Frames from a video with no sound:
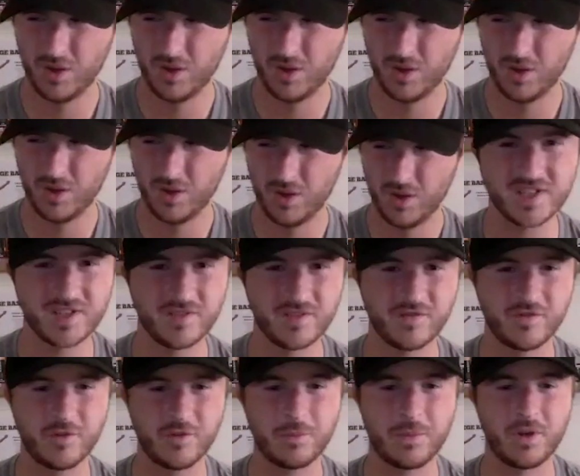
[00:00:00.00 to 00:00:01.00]
we'd go to
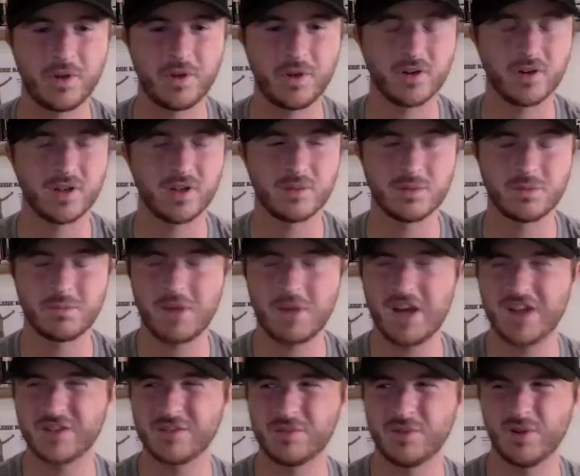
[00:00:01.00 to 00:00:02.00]
BC football games and
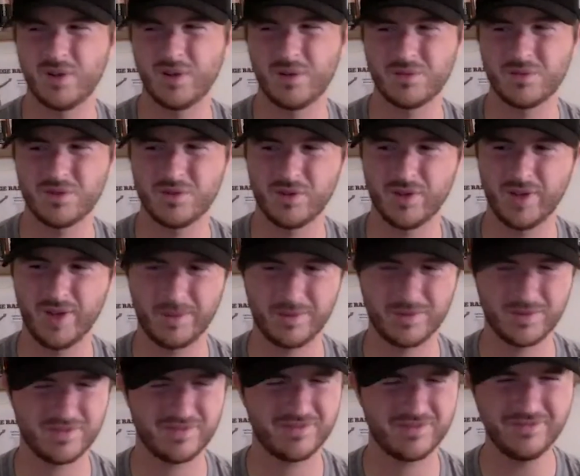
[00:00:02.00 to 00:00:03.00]
basketball games growing up. It
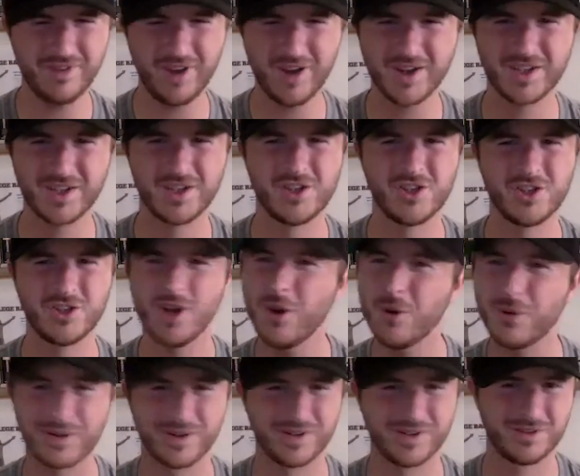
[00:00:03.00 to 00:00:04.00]
was a fucking
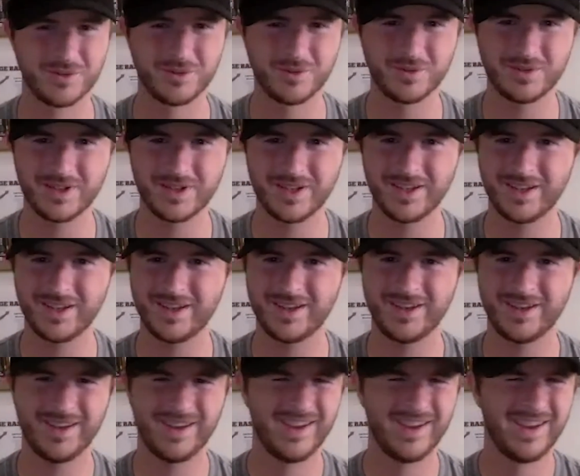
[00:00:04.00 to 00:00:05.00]
joke, dude. Like
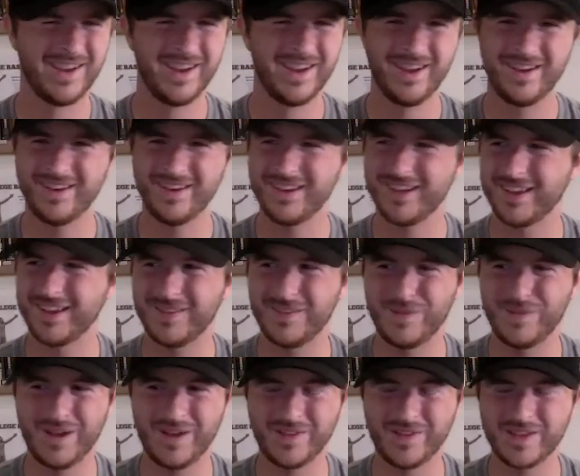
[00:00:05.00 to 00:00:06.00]

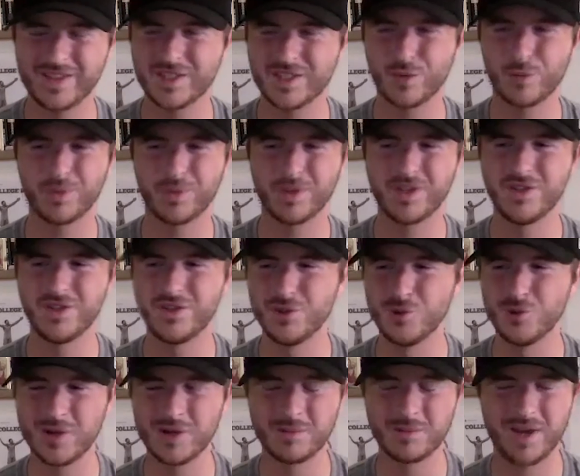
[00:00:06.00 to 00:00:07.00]
unless they were playing
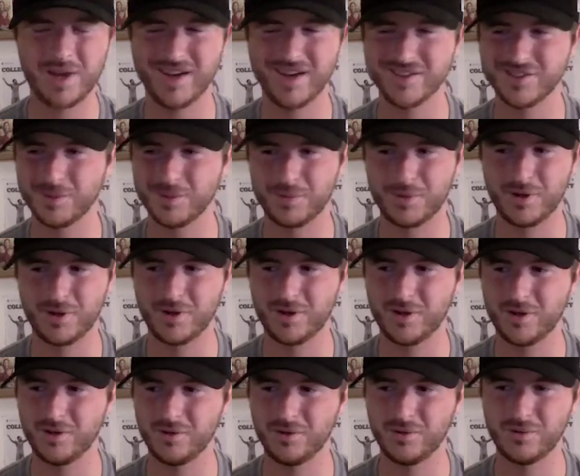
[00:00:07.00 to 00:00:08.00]
Duke in
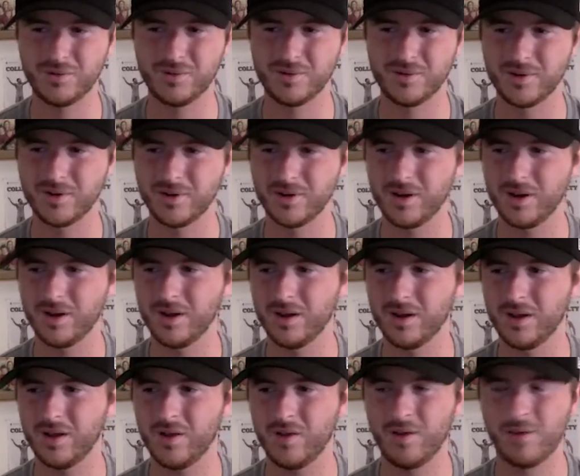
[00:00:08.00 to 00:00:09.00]
basketball, or
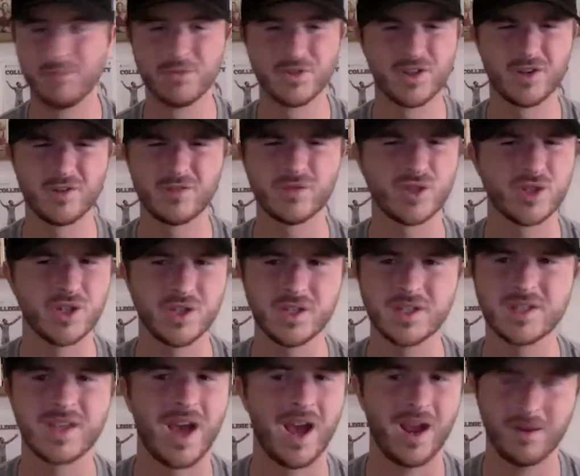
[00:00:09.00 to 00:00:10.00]
Clemson or Virginia
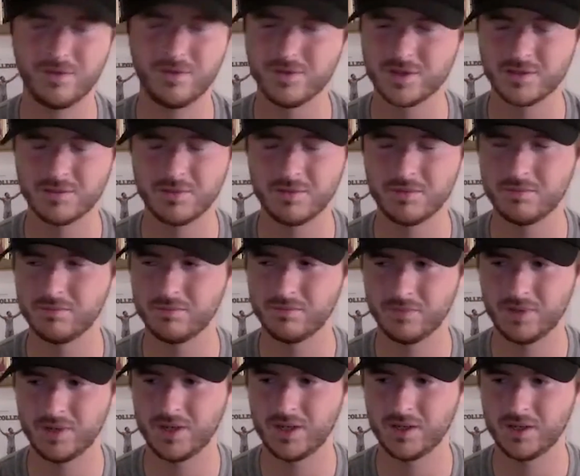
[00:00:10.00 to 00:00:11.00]
Tech used to be
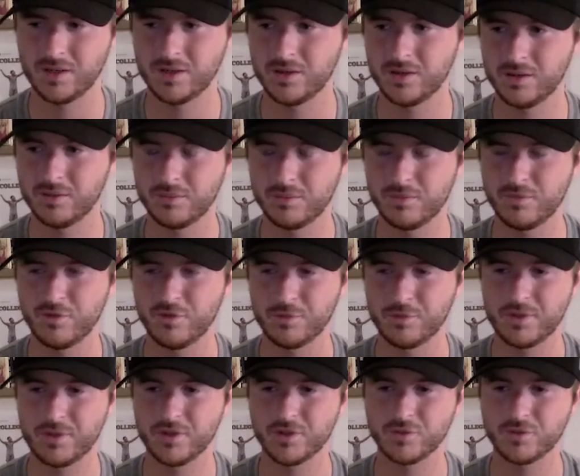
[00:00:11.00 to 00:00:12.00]
good in
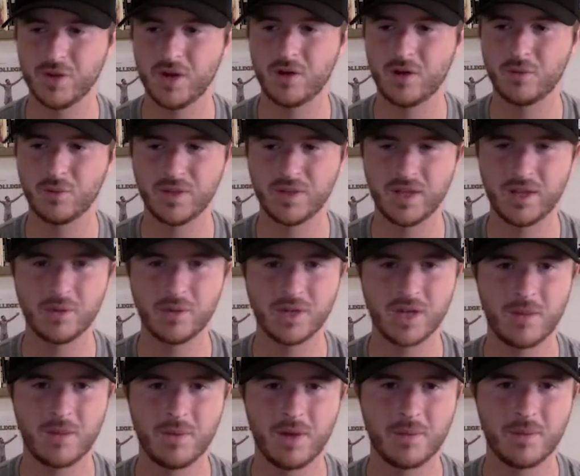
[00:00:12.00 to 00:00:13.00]
football as well. When they would
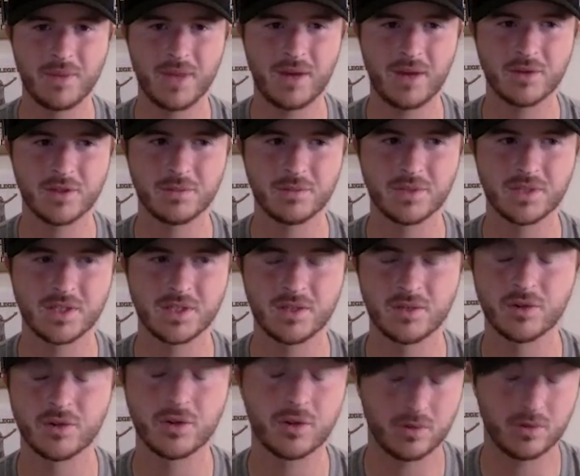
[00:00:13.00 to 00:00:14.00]
come up, that was a big deal,
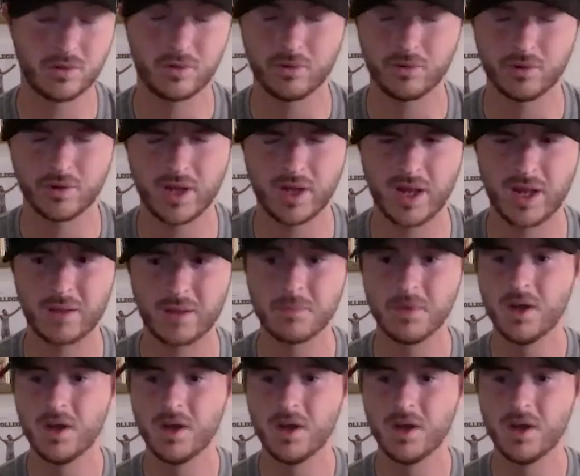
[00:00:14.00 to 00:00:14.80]
or Notre Dame.